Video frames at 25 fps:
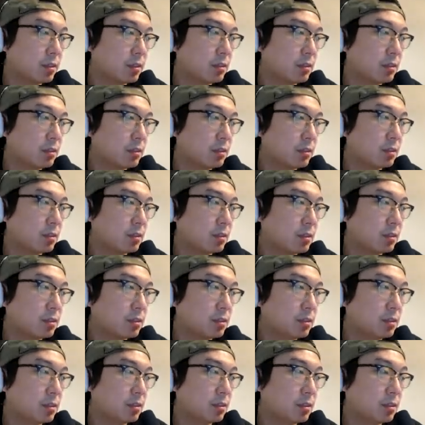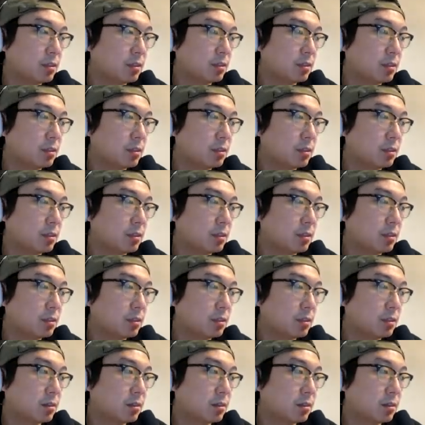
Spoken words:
No one is speaking in this clip.